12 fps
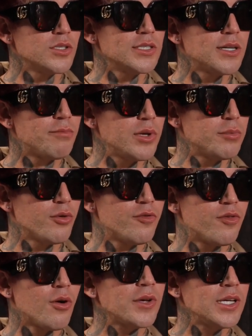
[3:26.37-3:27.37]
So these are people
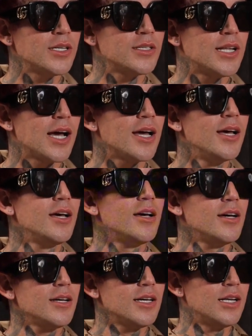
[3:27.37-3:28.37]
from here that,
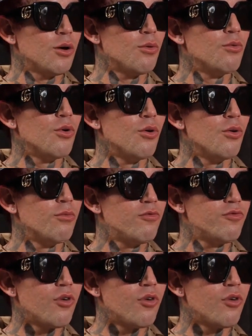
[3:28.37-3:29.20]
you know,